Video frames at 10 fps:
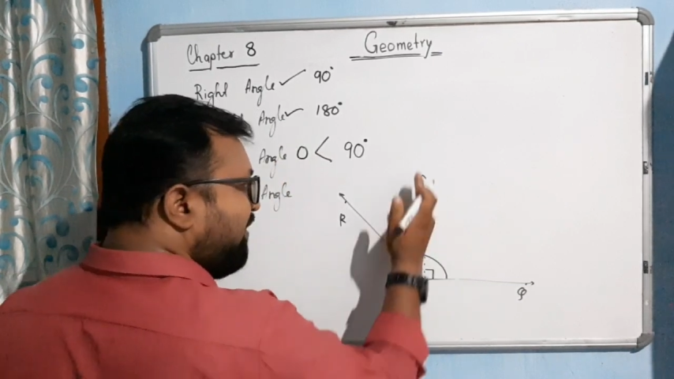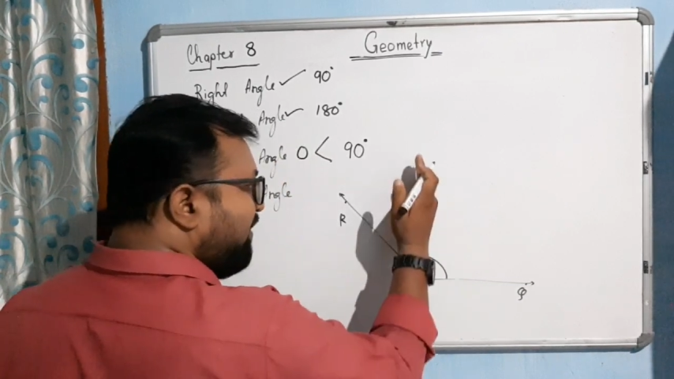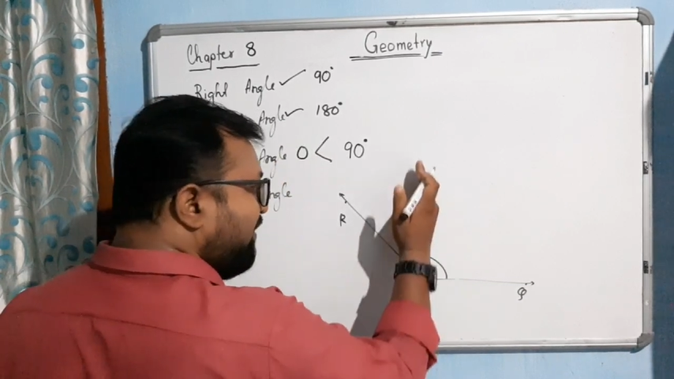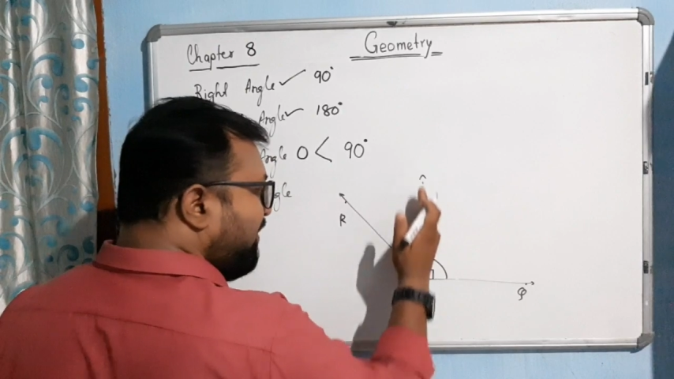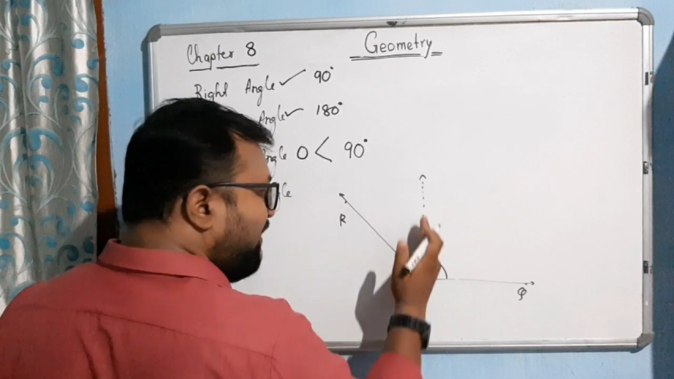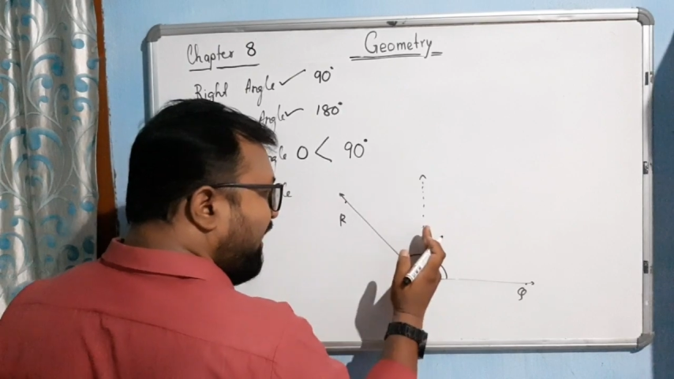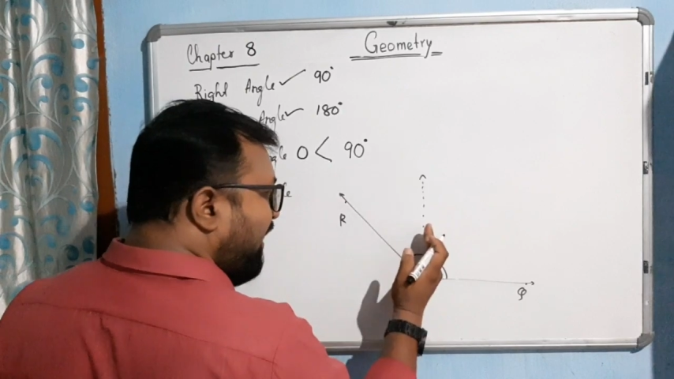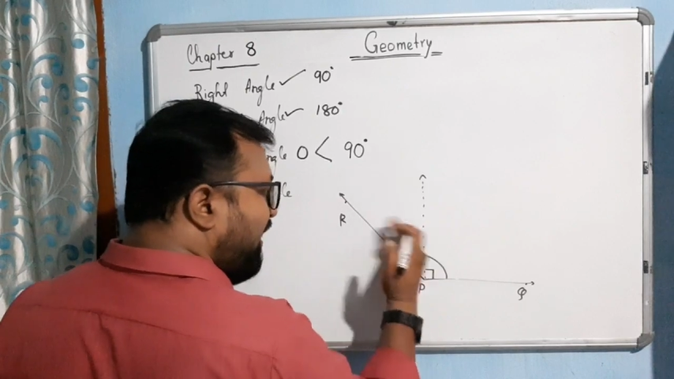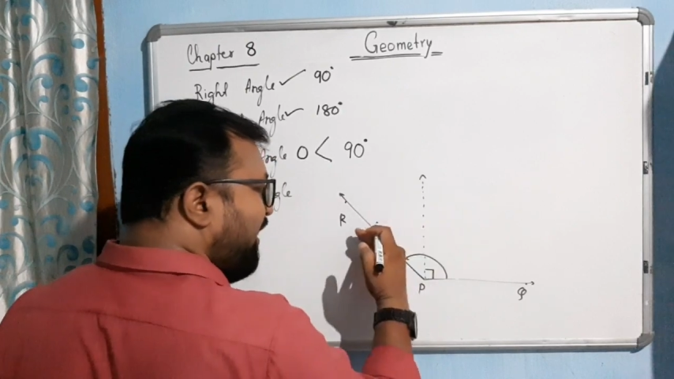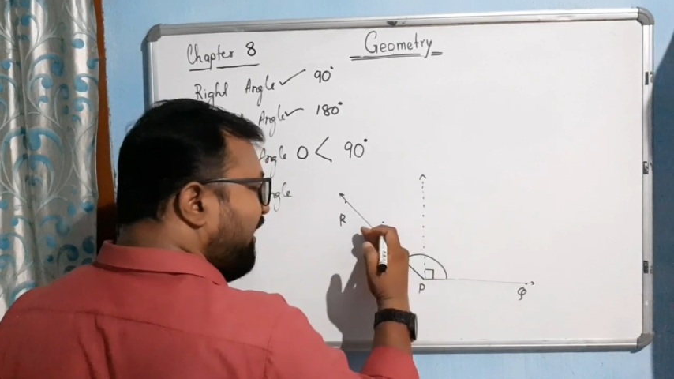the 90
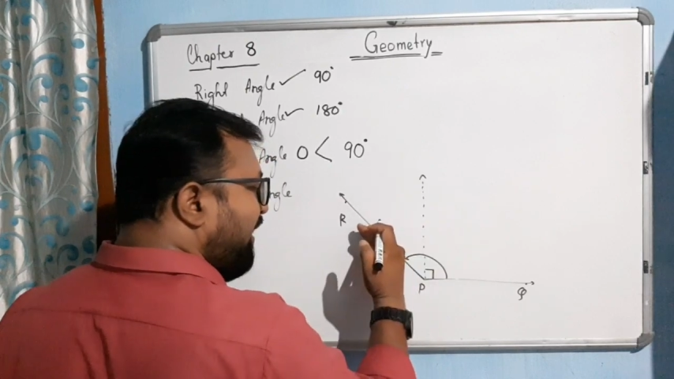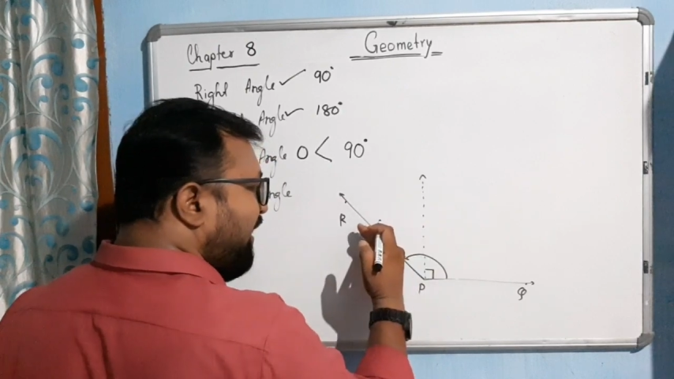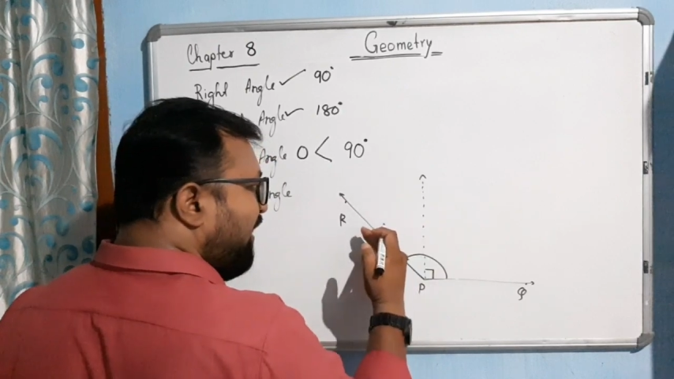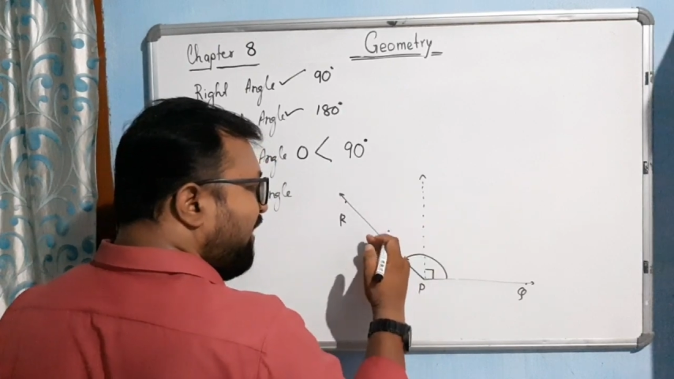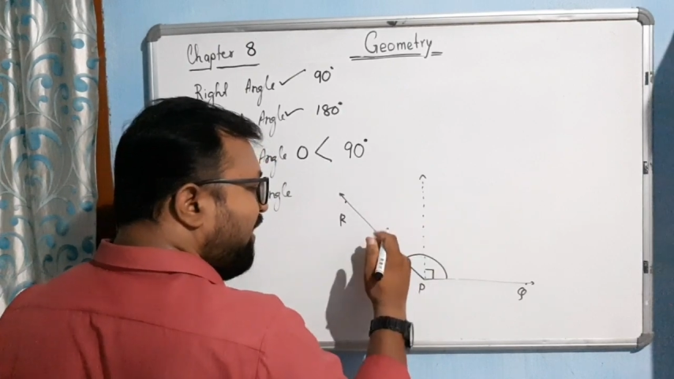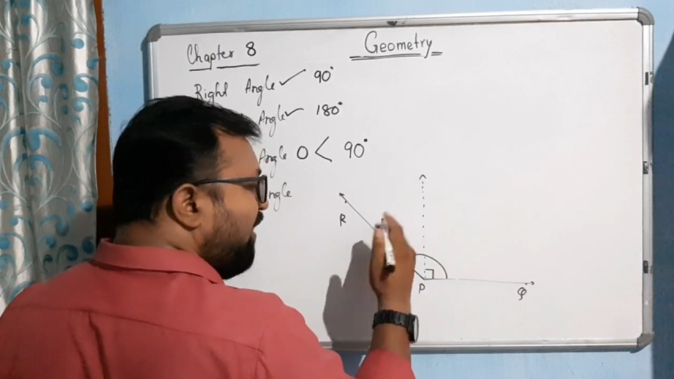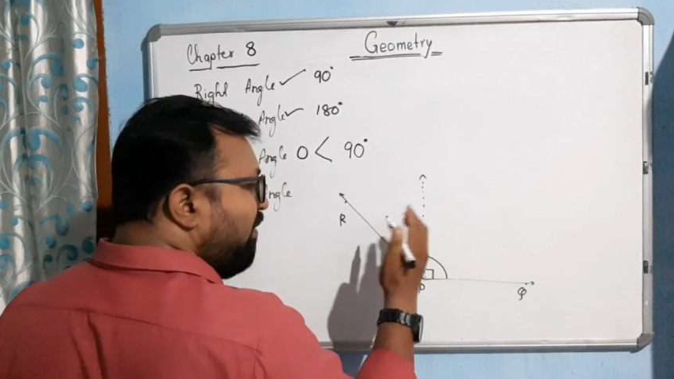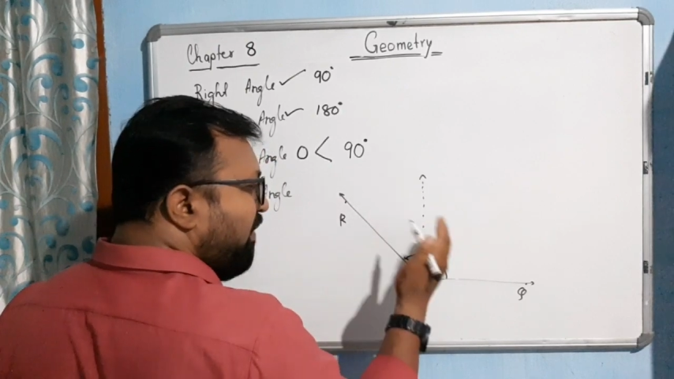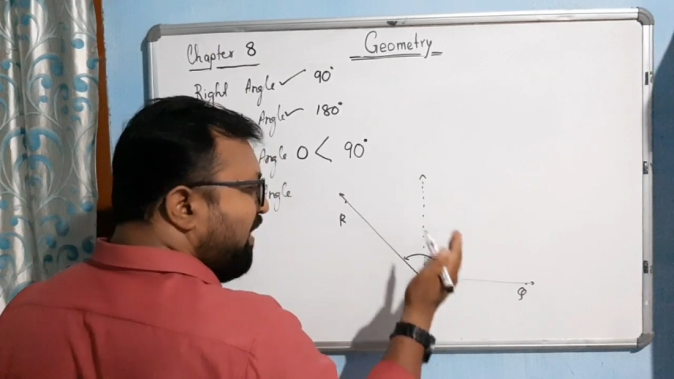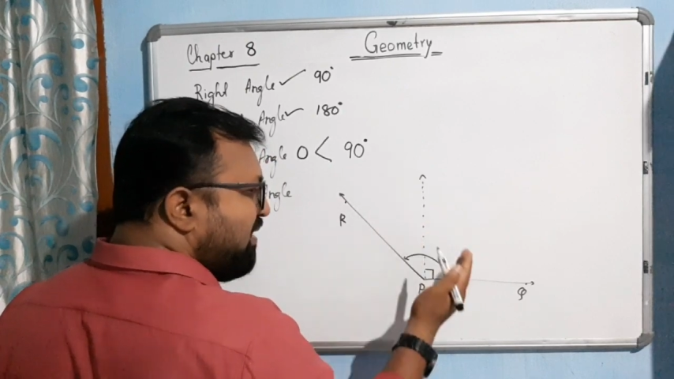degree,
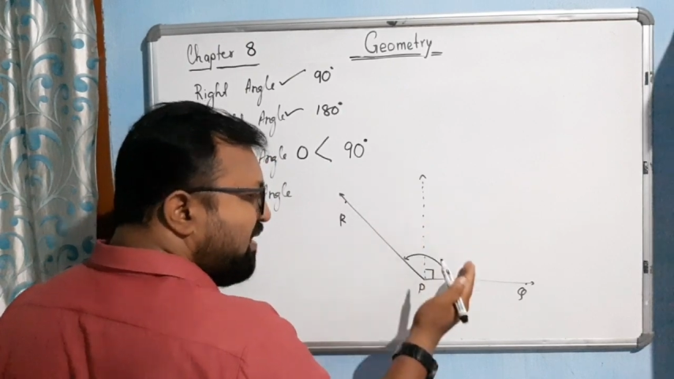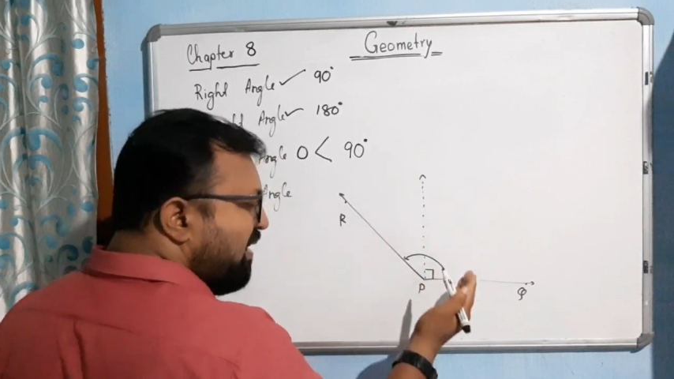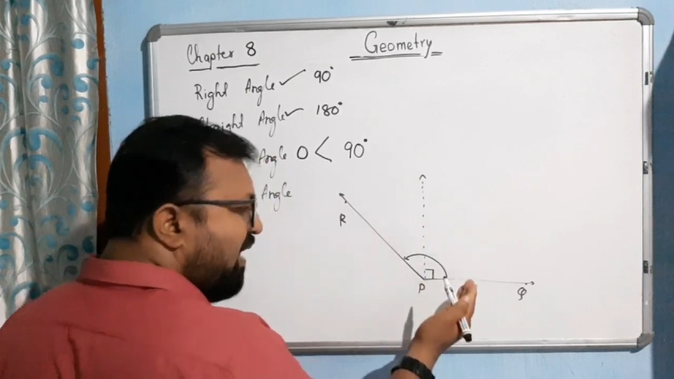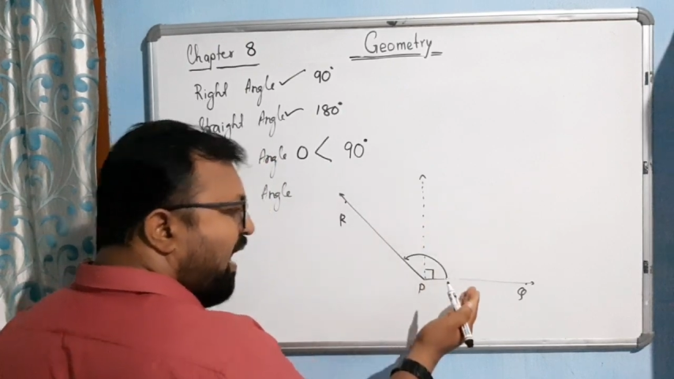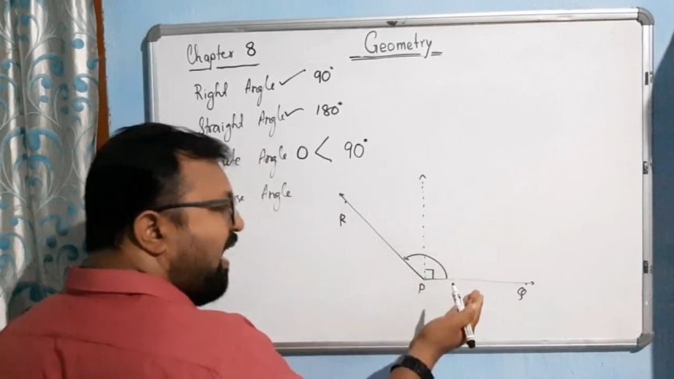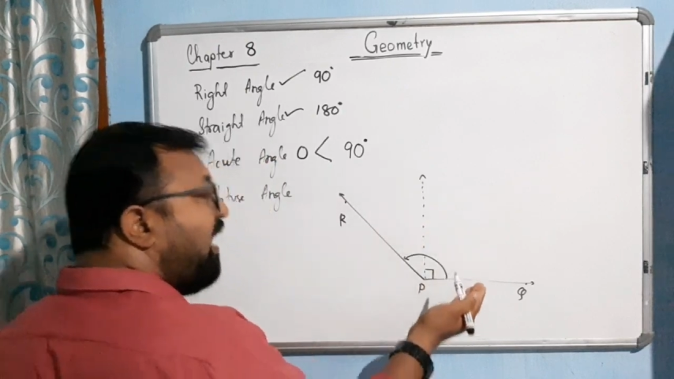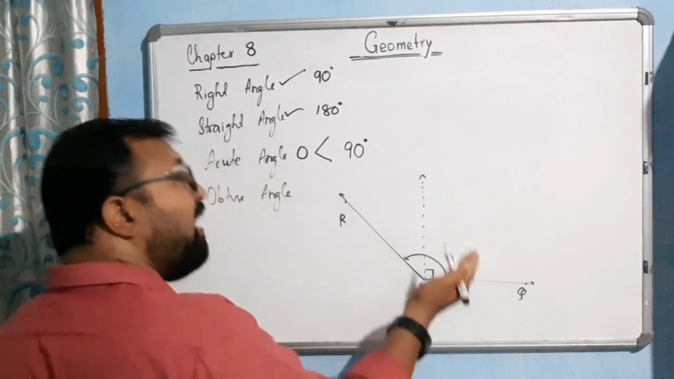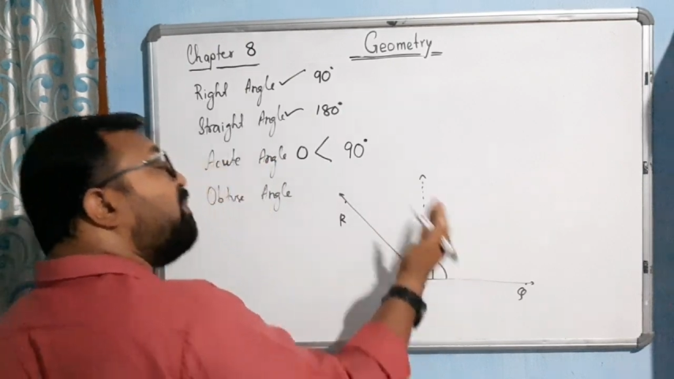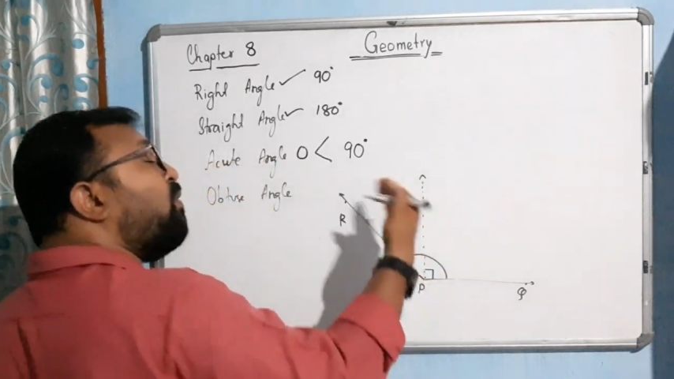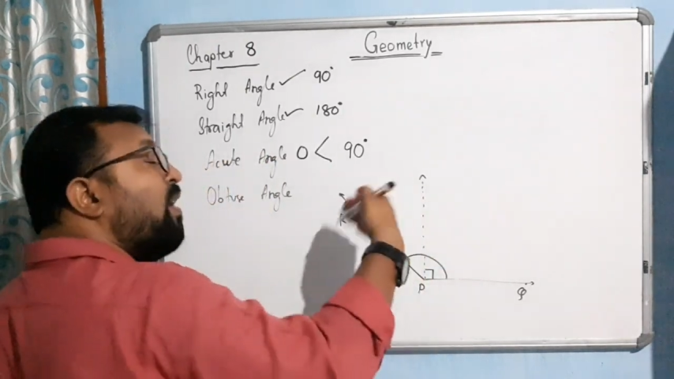means
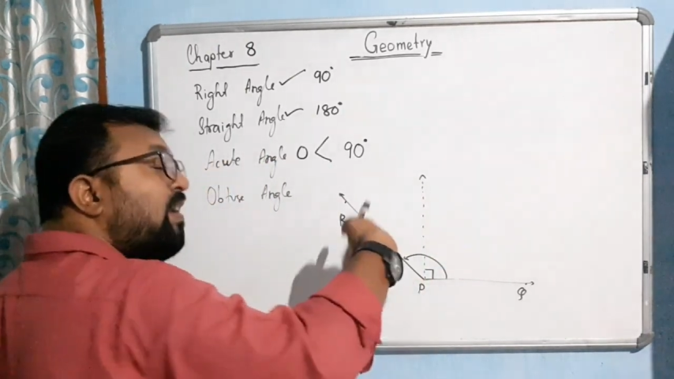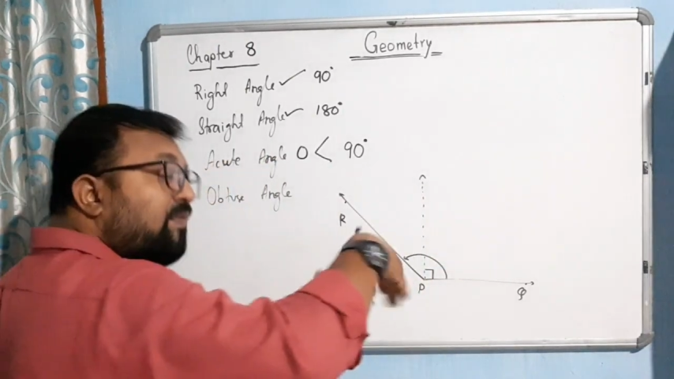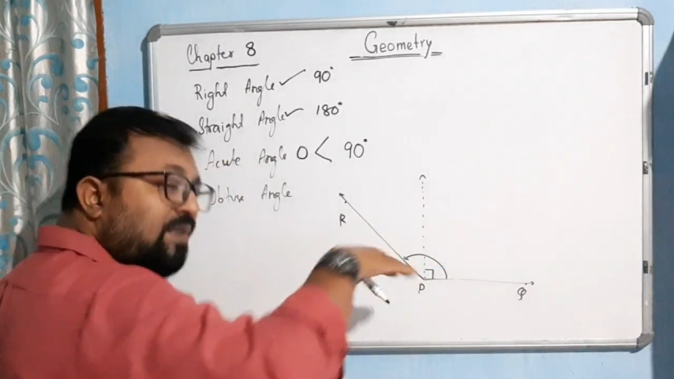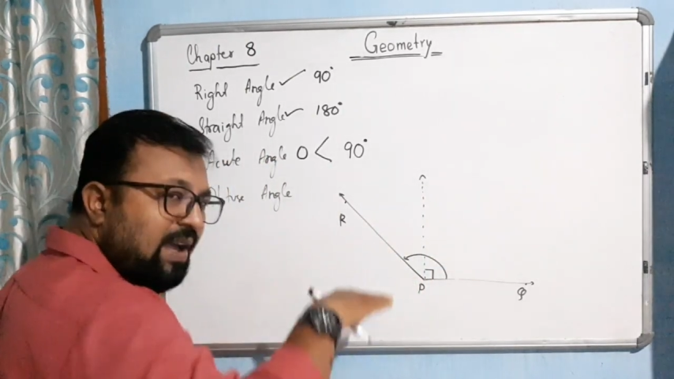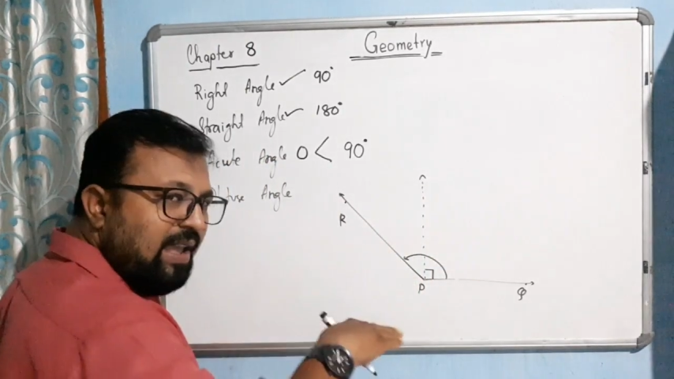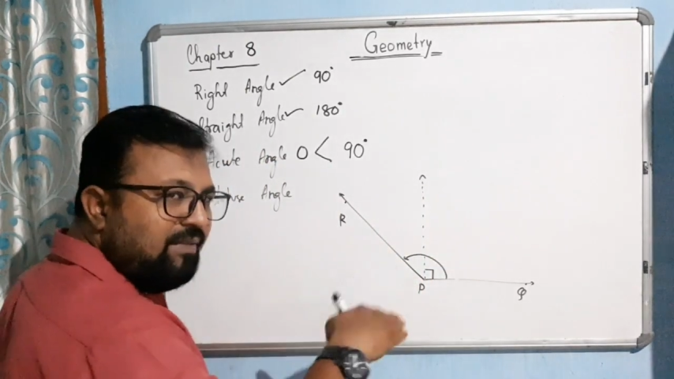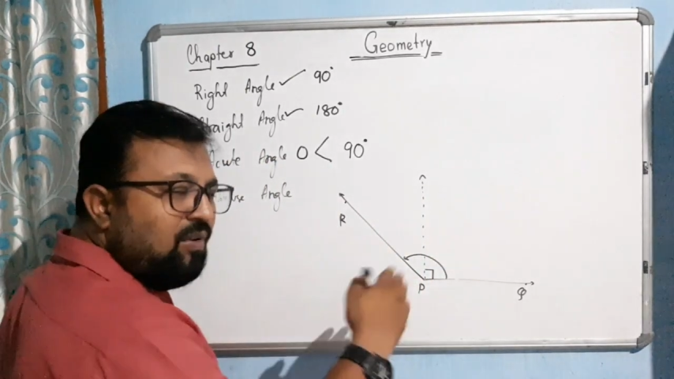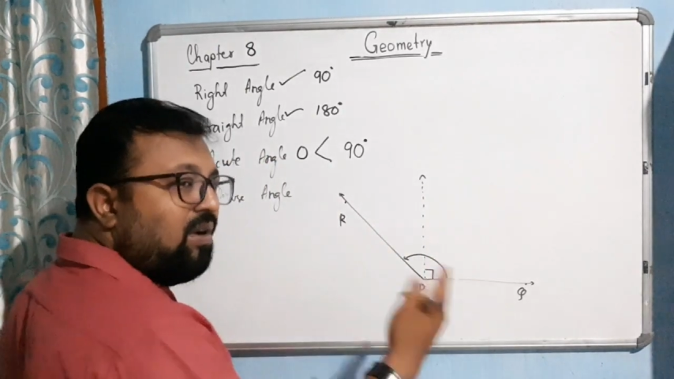90.5 or